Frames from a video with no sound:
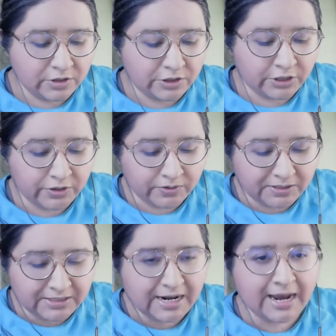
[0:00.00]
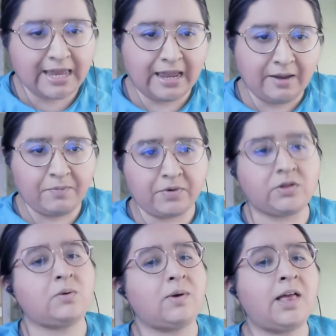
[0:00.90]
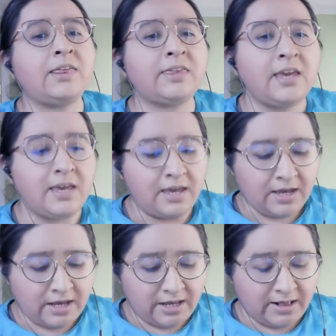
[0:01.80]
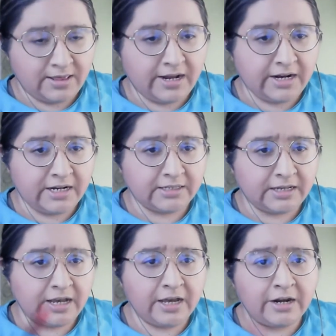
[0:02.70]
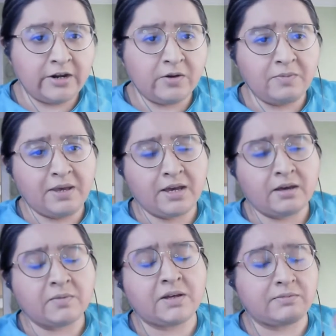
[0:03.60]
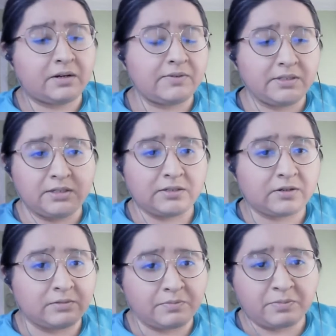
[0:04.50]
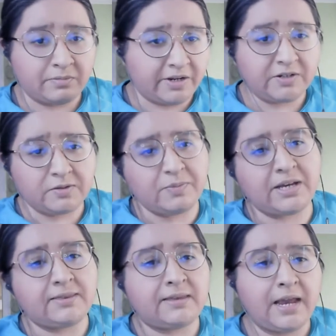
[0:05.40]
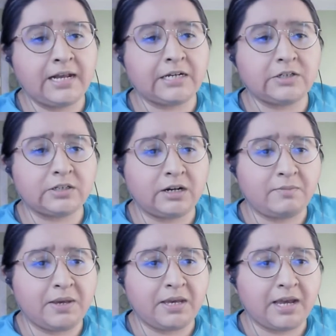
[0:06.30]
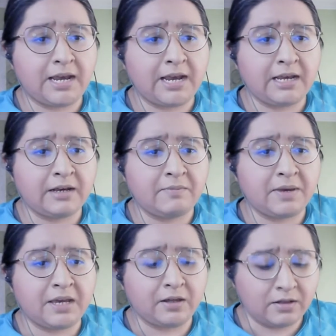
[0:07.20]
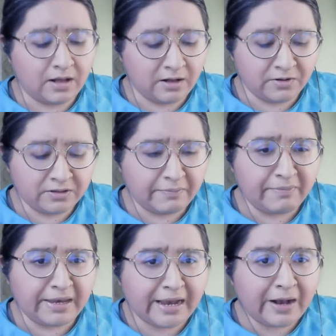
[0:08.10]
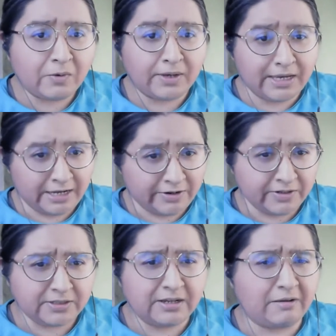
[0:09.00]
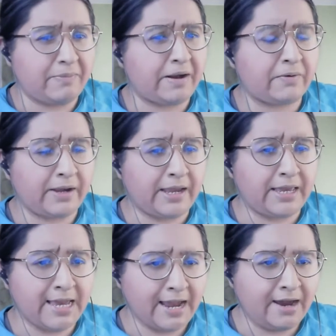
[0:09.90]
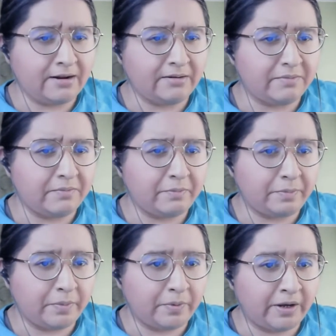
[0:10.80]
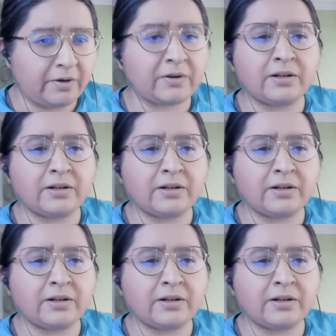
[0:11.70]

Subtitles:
Tuesday, April 12th, there's a new BL. Well, obviously these are all premieres, but there's going to be a BL called Meow Ears about a cat boy.